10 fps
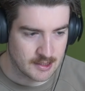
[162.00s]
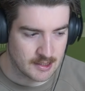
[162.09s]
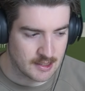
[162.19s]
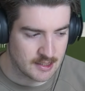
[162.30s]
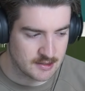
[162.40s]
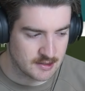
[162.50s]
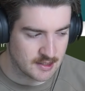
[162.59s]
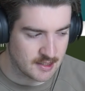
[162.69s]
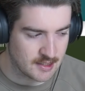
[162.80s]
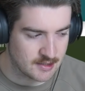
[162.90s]

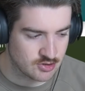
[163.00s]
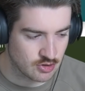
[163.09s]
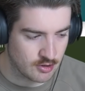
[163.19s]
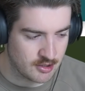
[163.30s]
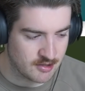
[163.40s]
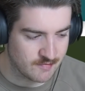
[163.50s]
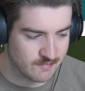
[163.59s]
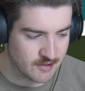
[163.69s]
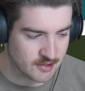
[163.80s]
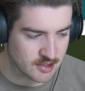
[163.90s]
and join in the
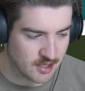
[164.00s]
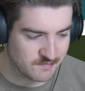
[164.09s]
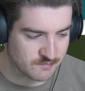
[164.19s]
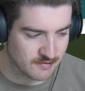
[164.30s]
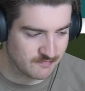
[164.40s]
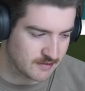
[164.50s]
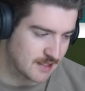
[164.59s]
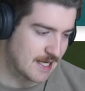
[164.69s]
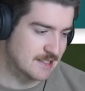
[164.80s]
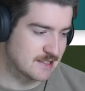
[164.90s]
fun. Golf Griffin
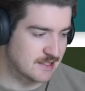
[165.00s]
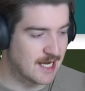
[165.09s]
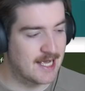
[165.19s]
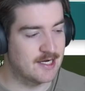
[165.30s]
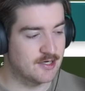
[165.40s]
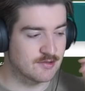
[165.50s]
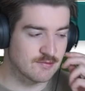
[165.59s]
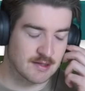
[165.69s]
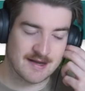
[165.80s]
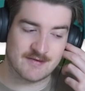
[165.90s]
is 9 under
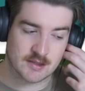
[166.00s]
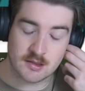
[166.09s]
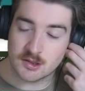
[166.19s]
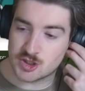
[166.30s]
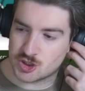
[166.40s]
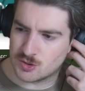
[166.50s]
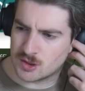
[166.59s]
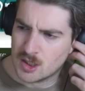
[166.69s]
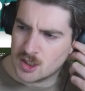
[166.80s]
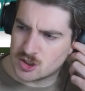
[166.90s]
through 11. Good shooting.
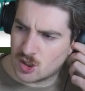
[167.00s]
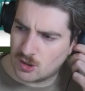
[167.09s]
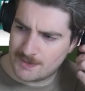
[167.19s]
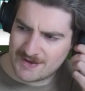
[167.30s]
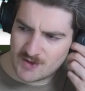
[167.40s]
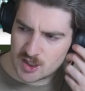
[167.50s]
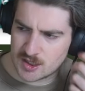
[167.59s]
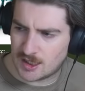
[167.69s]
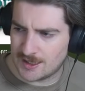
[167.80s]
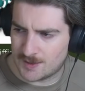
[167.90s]
So let me have a look at
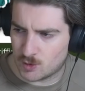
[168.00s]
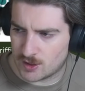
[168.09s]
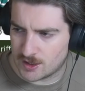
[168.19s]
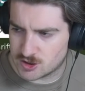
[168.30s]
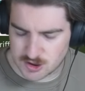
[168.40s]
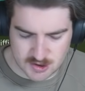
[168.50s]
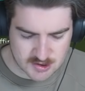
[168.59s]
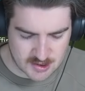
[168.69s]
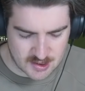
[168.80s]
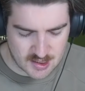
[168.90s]
the leaderboard here just to
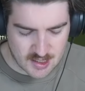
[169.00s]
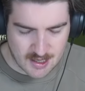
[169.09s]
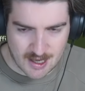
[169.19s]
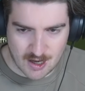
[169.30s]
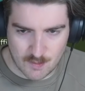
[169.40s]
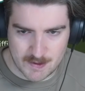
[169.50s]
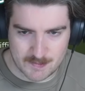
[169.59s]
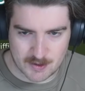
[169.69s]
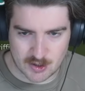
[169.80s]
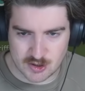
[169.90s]
see how
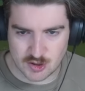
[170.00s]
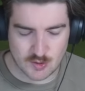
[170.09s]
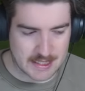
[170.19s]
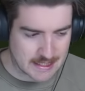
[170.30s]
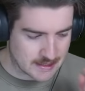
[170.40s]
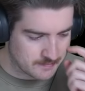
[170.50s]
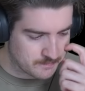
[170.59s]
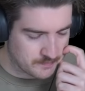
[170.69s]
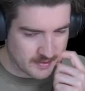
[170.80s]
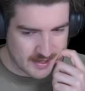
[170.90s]
people are doing.
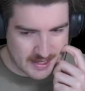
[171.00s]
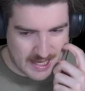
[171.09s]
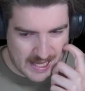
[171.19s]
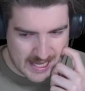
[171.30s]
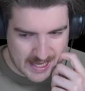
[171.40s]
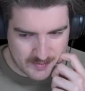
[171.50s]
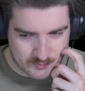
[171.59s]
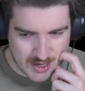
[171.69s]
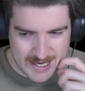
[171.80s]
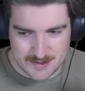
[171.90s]

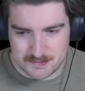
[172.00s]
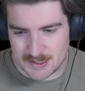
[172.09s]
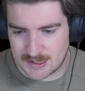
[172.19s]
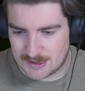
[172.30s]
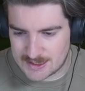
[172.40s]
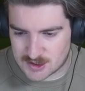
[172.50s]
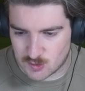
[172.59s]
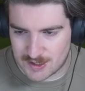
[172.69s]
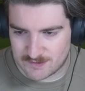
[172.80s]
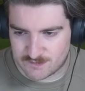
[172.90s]
Ryan Beal leads the
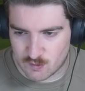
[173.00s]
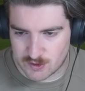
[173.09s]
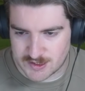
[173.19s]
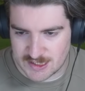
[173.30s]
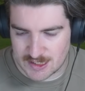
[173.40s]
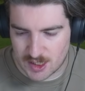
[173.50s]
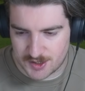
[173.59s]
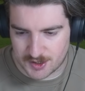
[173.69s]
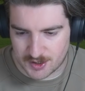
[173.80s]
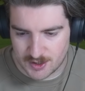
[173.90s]
way at 14
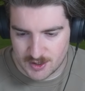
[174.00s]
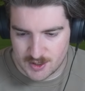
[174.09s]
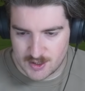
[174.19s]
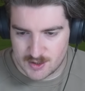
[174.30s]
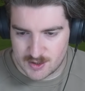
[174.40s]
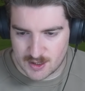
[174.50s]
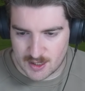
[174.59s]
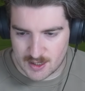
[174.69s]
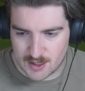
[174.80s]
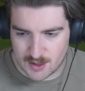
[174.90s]
under.
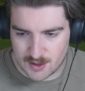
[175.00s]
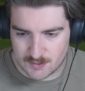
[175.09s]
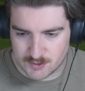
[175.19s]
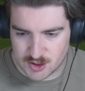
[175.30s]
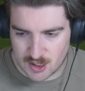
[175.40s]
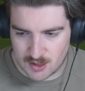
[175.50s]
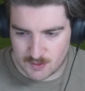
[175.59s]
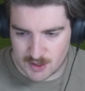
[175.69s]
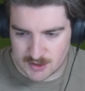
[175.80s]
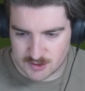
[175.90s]
Charlie
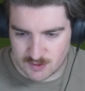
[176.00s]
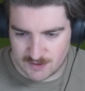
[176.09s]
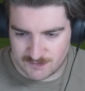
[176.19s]
Ross 12